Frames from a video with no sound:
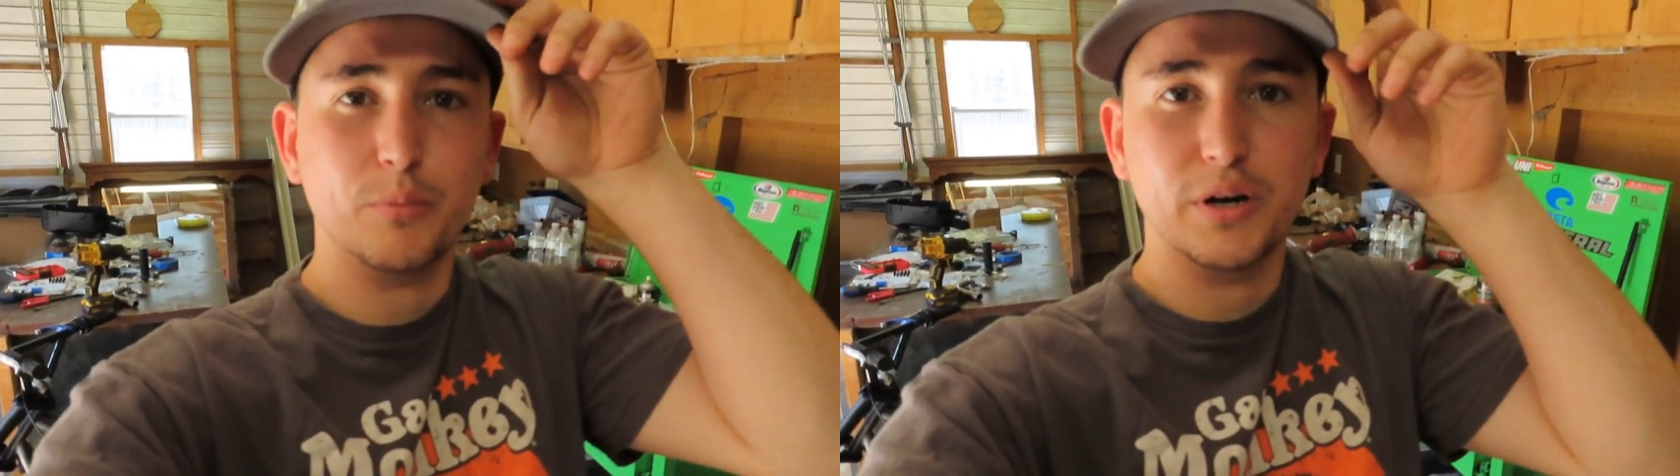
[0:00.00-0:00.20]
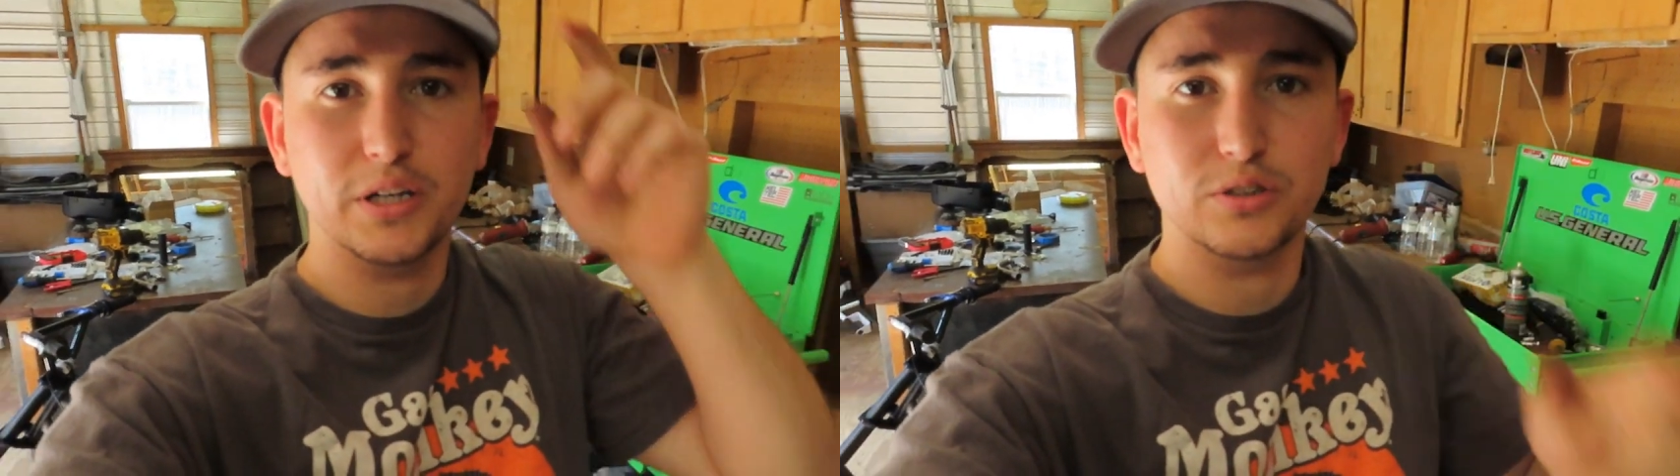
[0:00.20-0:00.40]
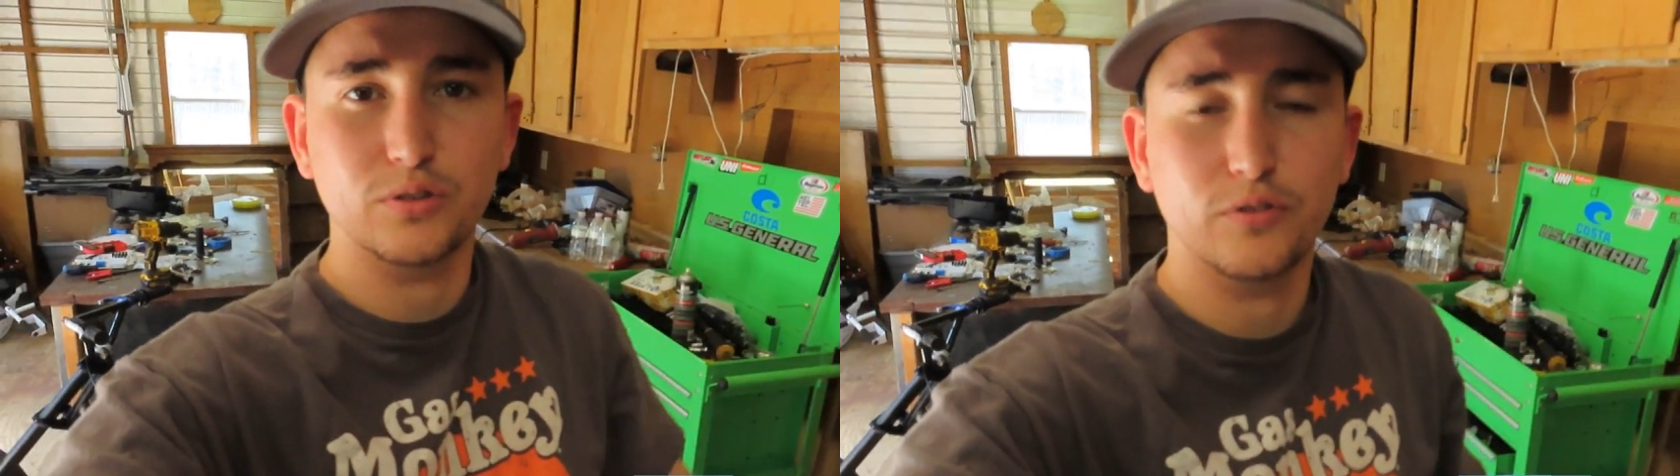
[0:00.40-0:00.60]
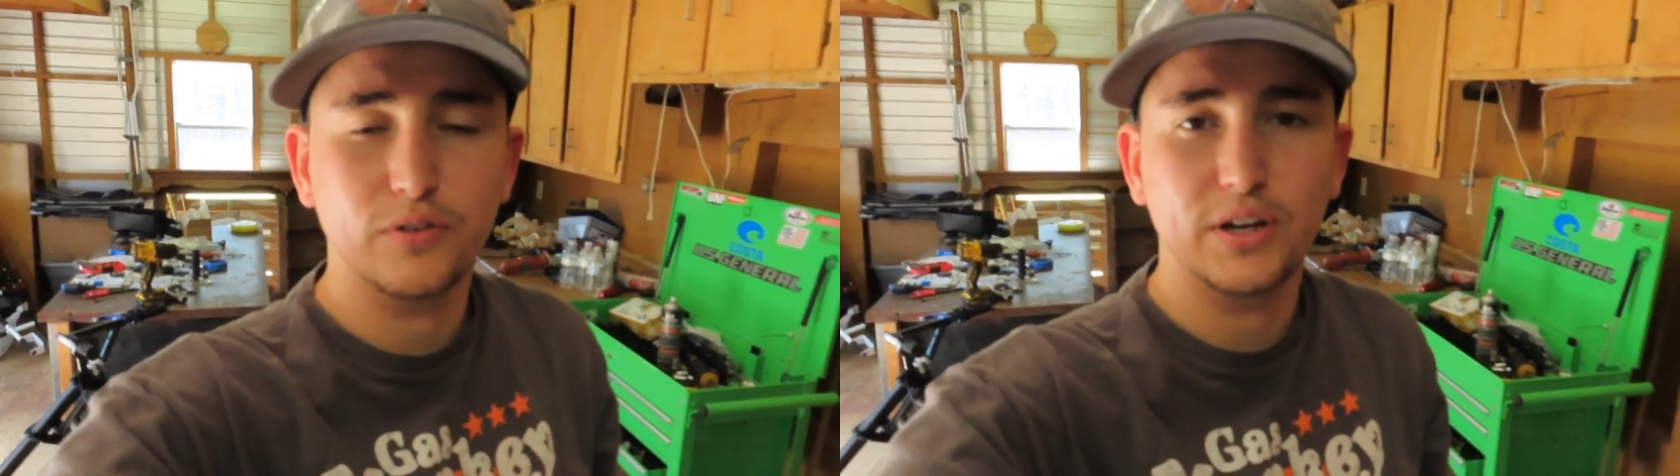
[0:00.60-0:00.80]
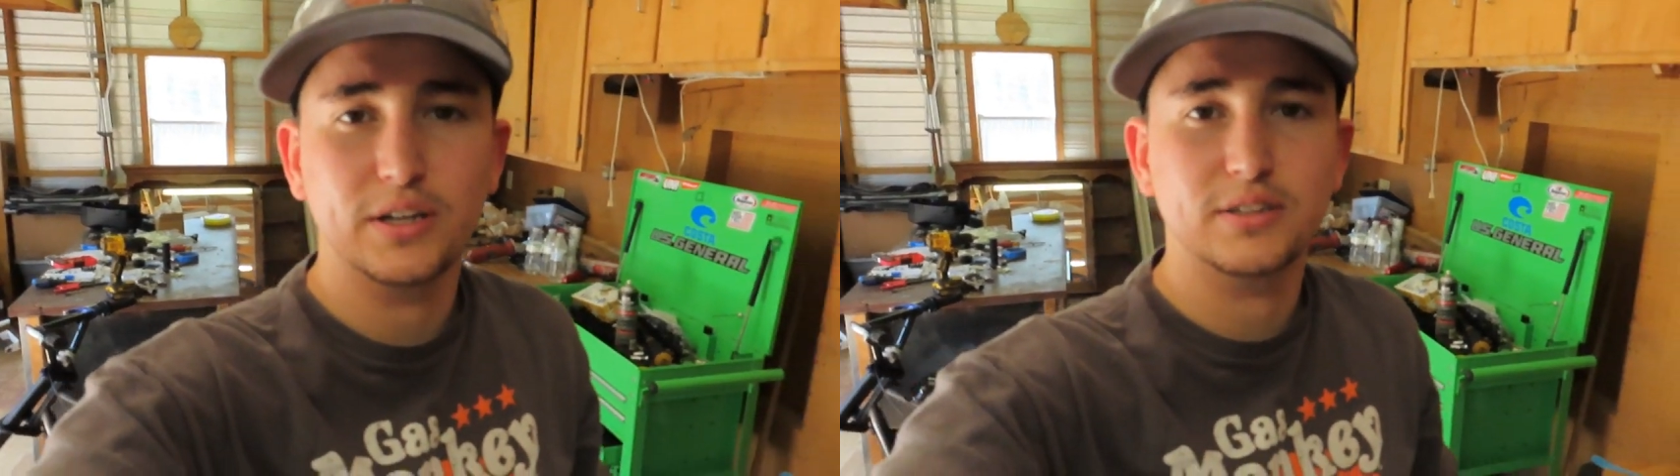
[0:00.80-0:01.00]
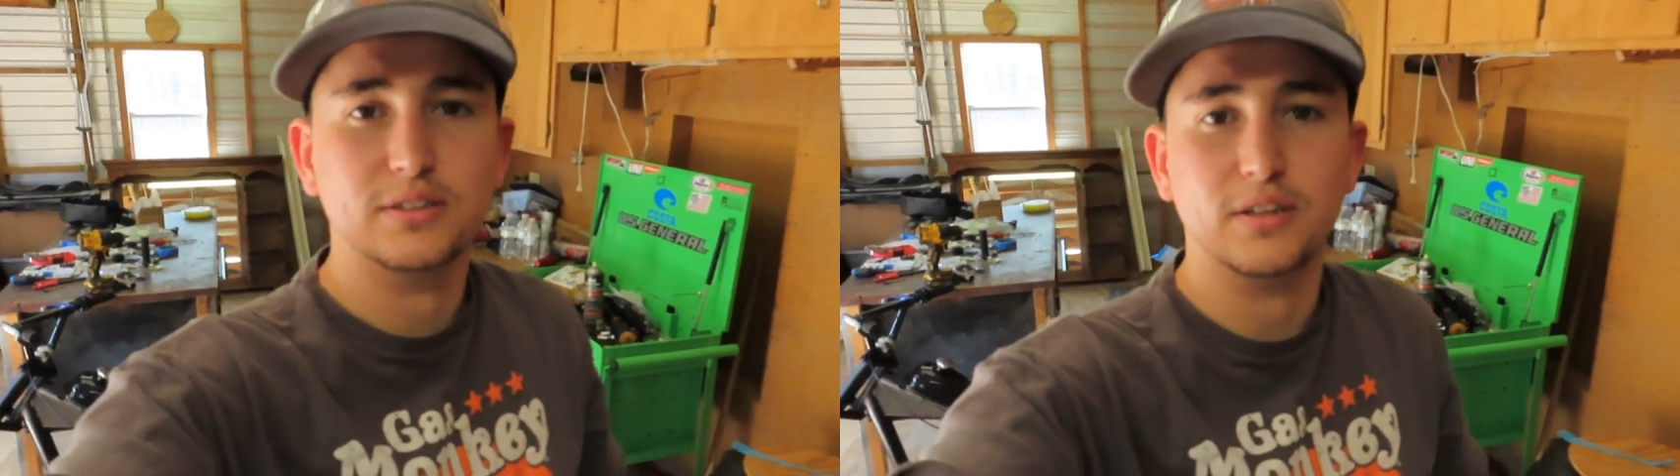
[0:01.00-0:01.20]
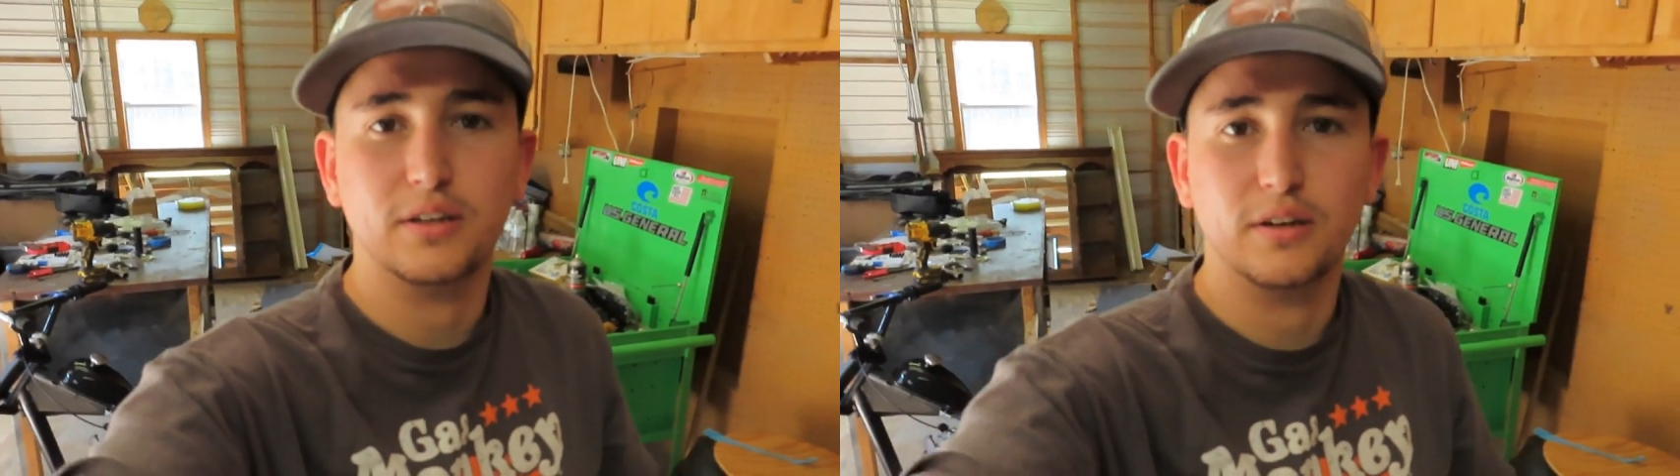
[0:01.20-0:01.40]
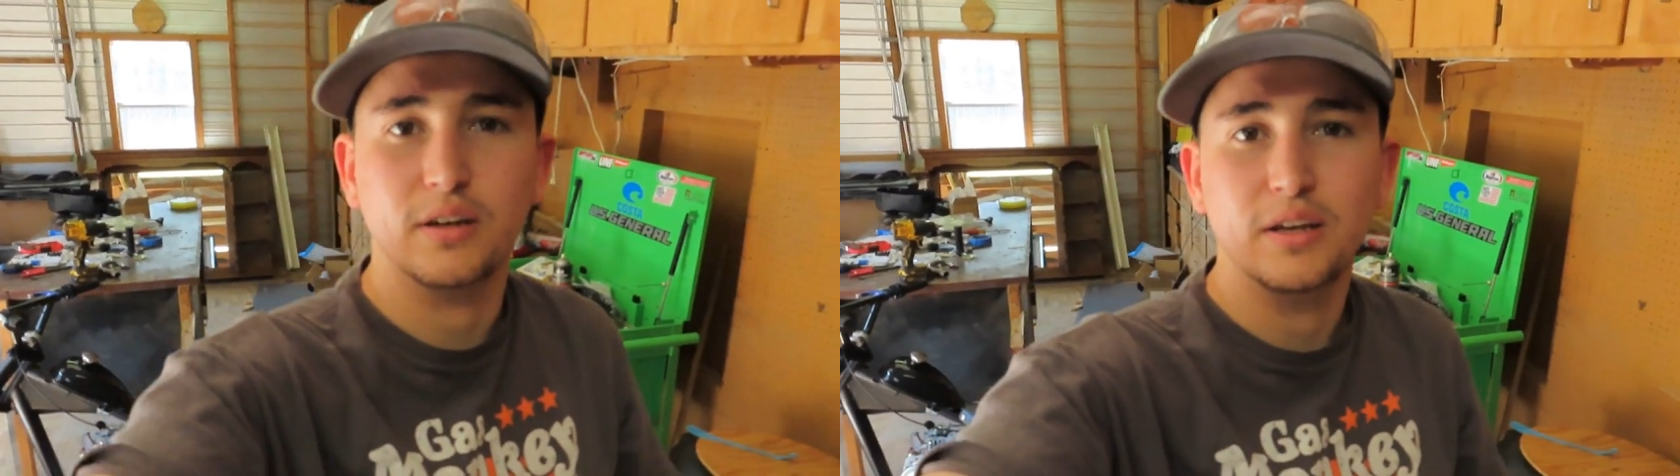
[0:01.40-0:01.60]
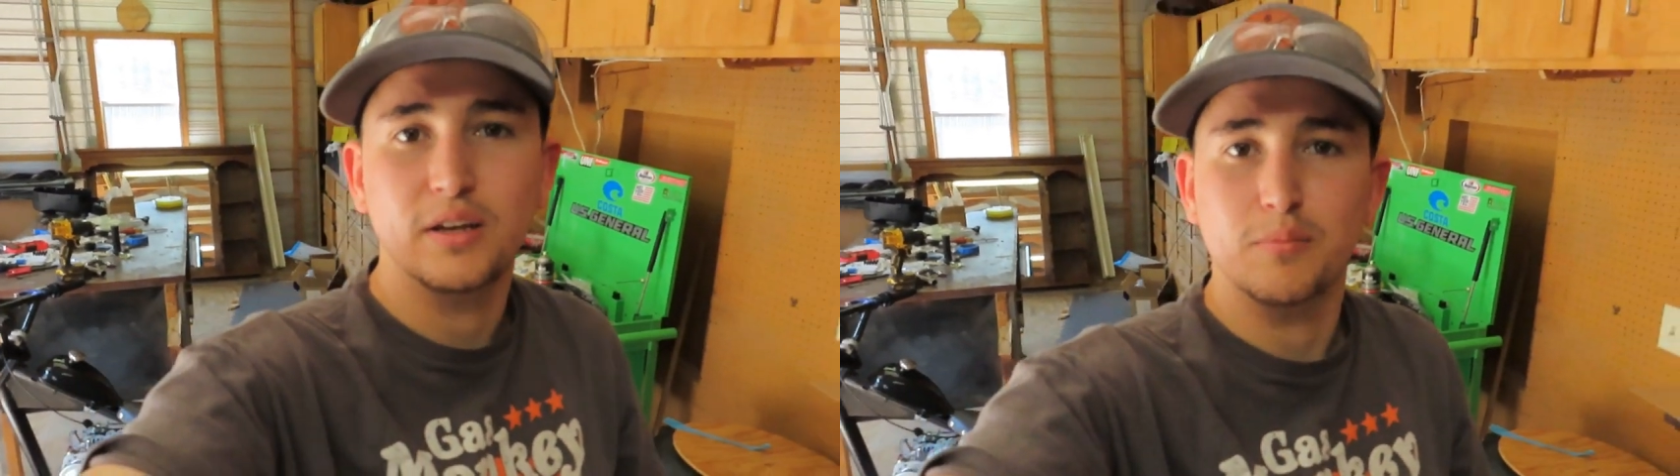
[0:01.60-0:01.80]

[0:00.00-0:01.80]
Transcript: brakes real fast and